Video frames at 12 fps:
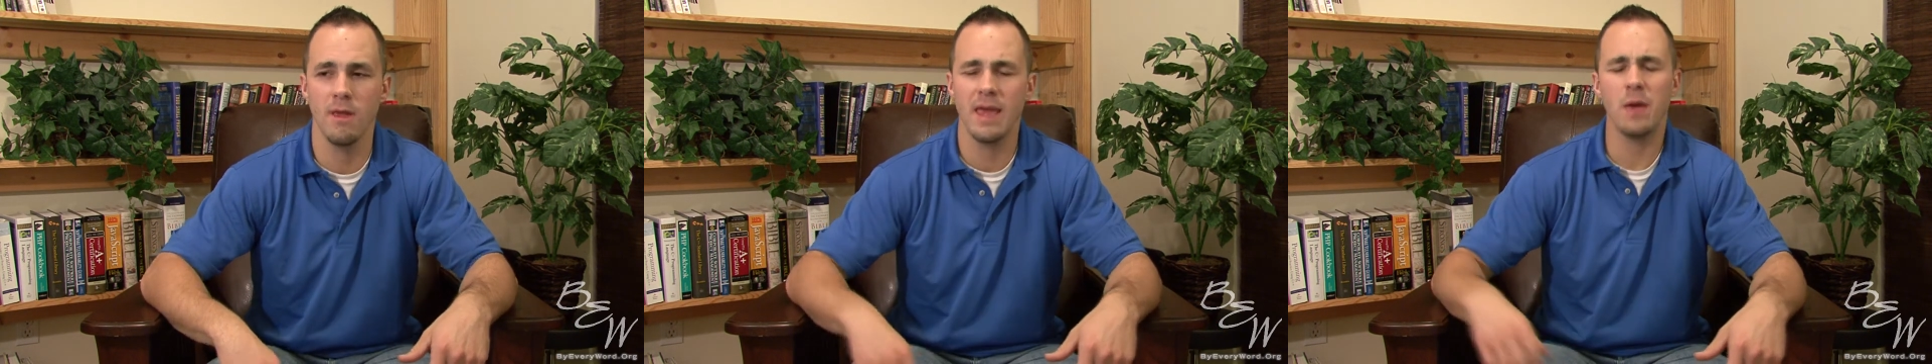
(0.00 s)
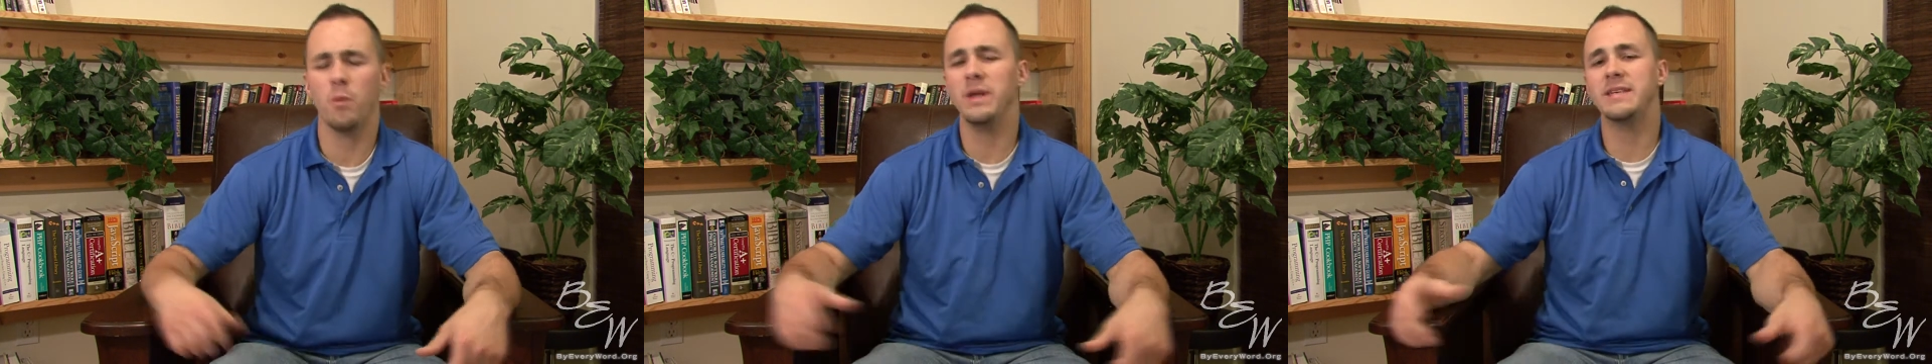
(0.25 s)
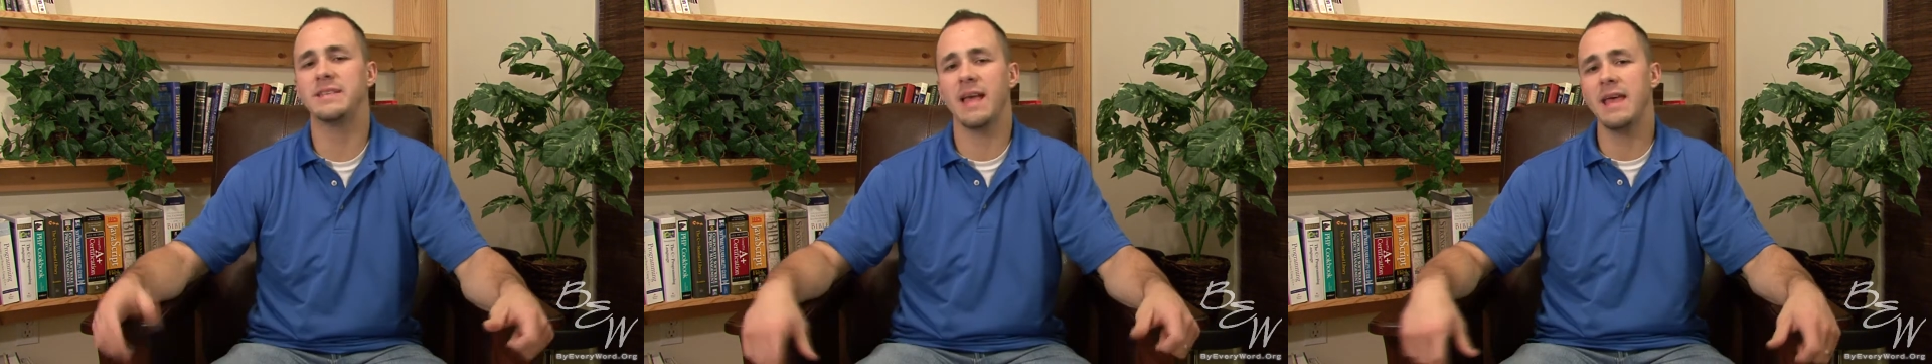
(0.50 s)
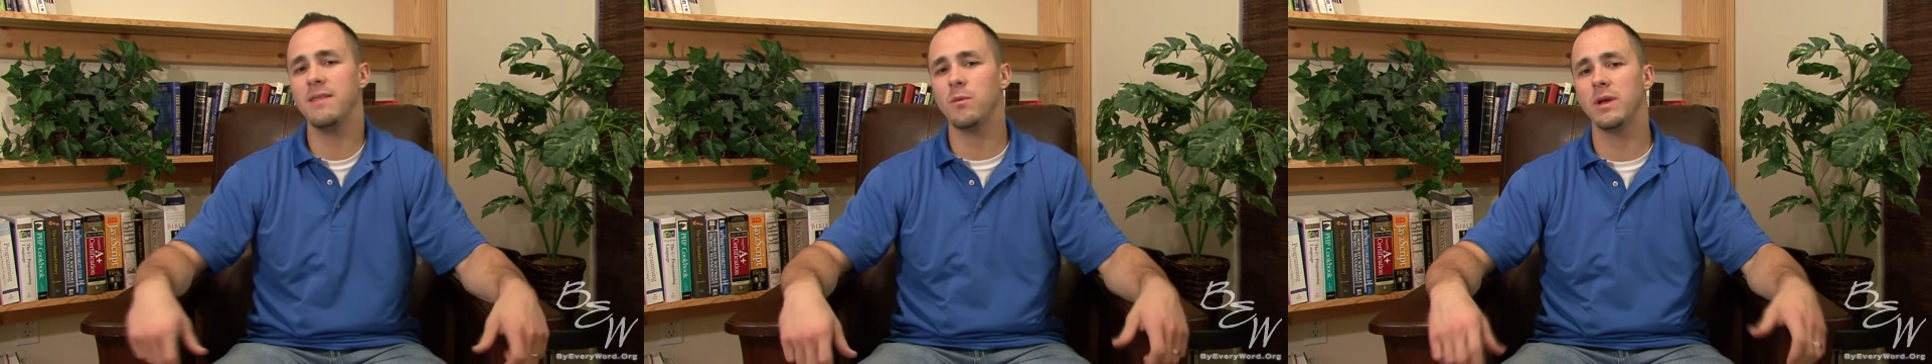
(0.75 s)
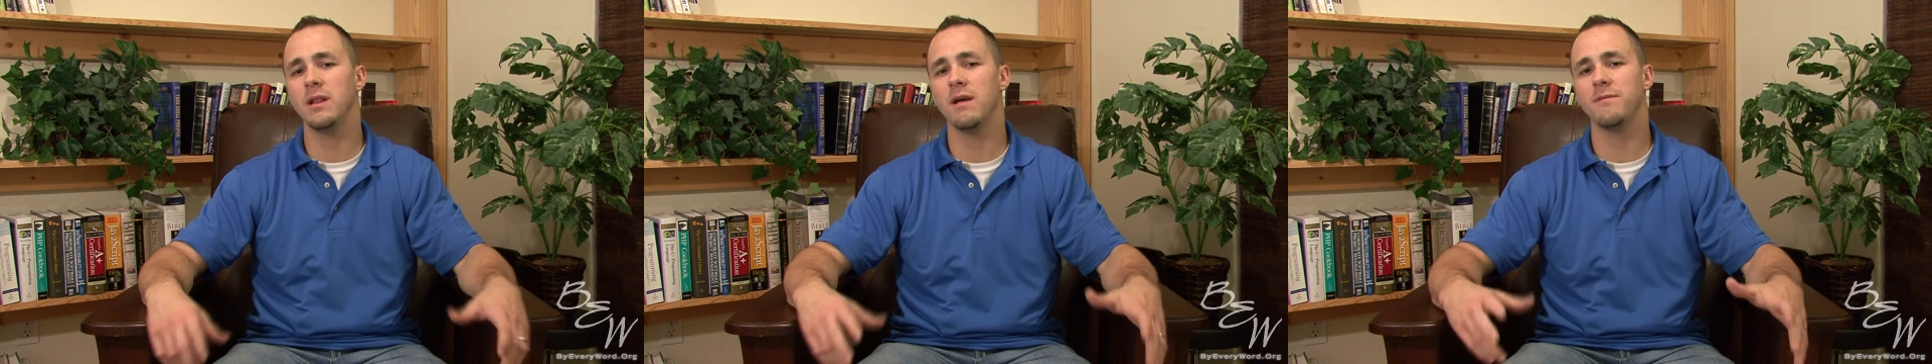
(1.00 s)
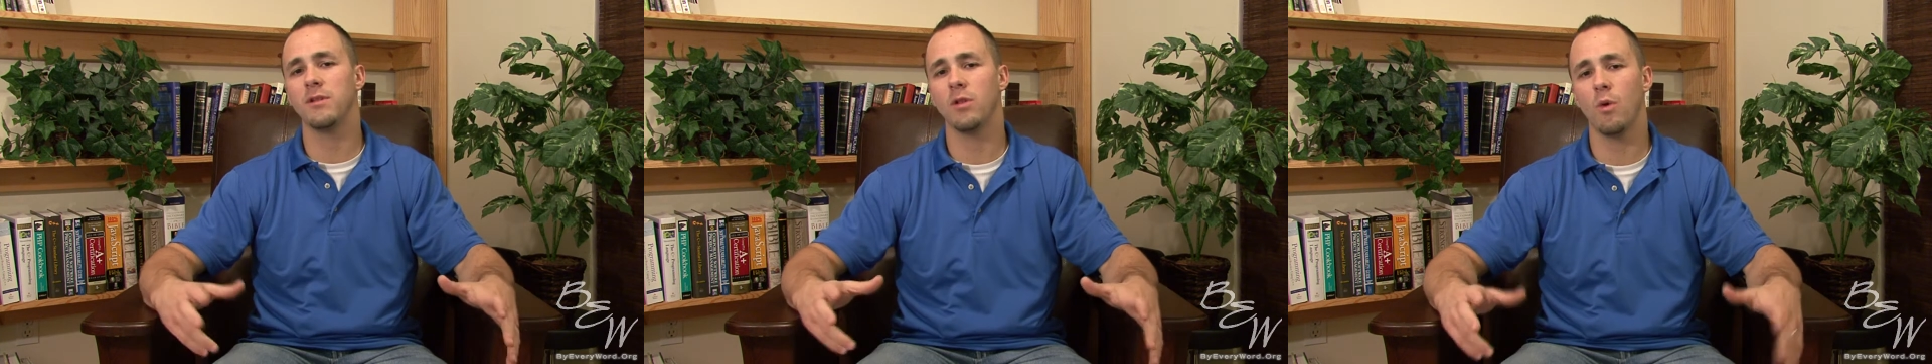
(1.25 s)
And we say that we
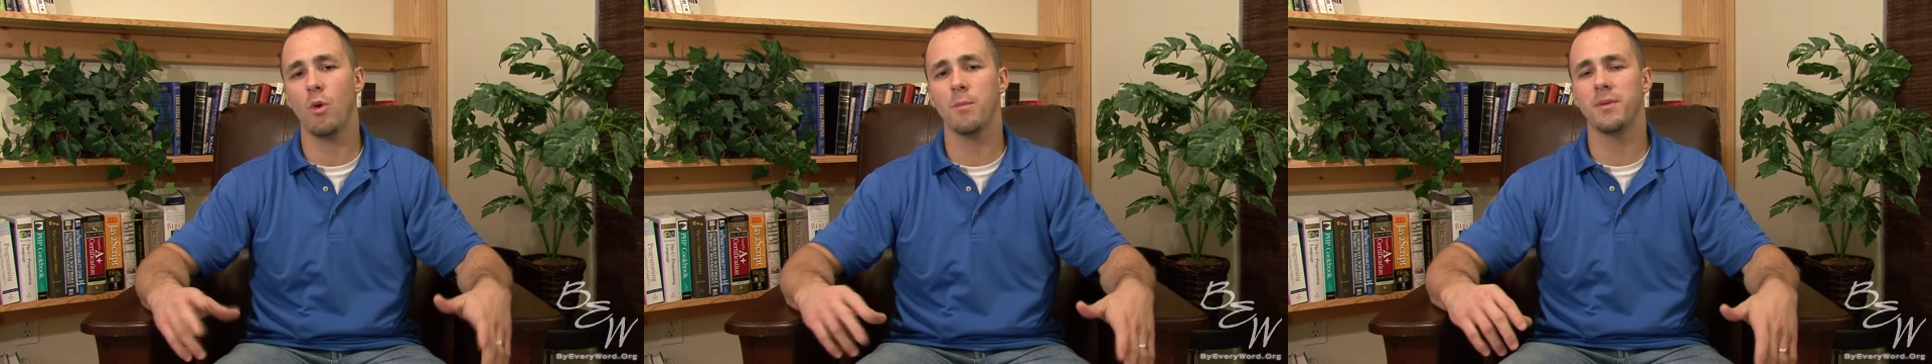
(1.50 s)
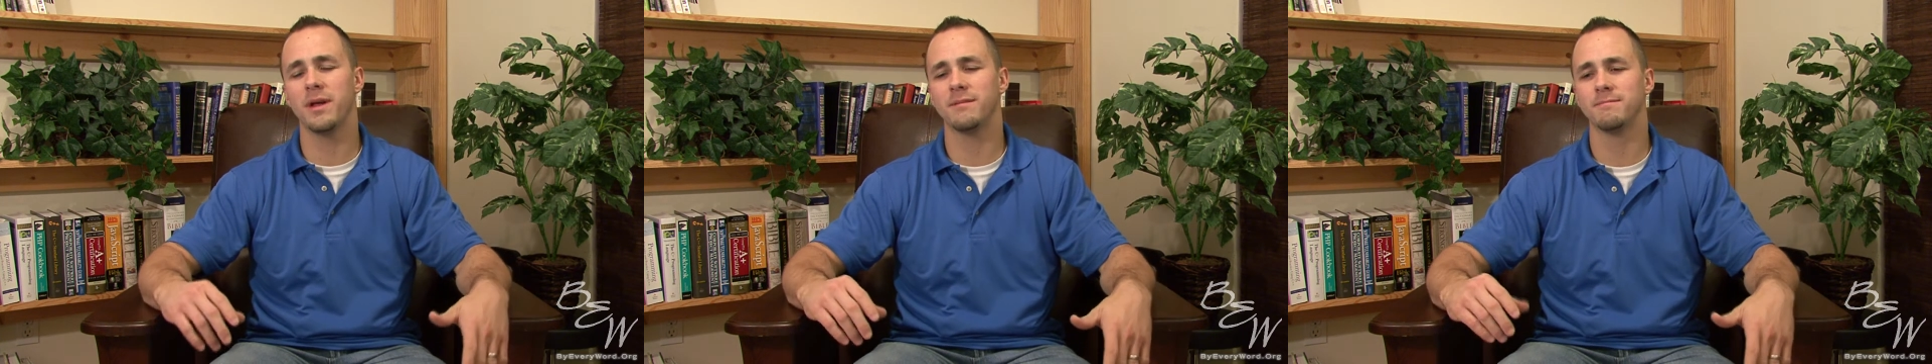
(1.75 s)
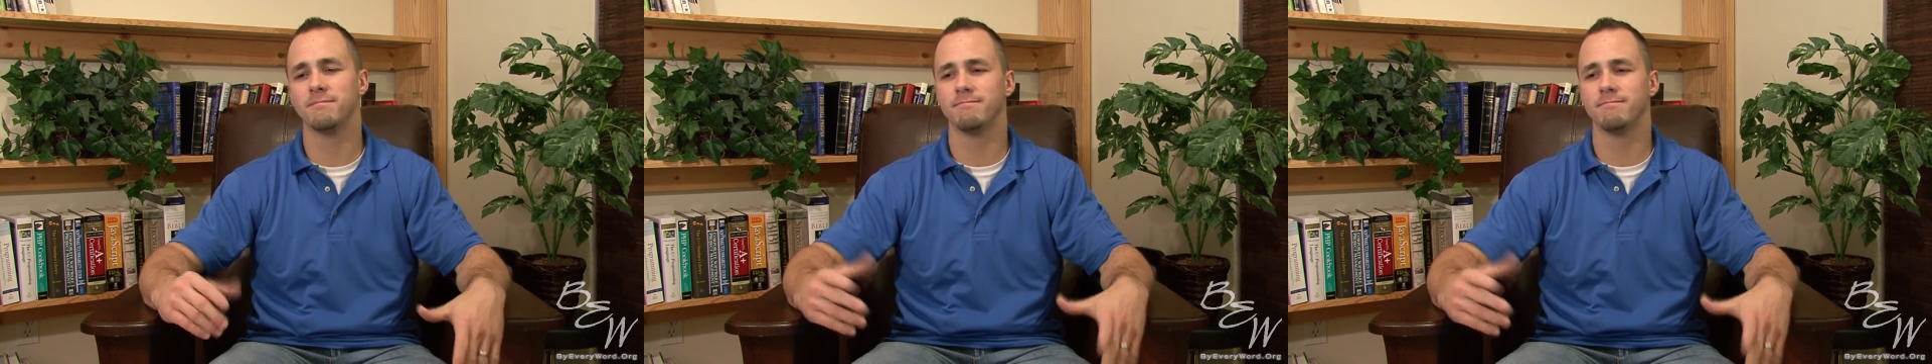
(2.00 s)
love the Lord, but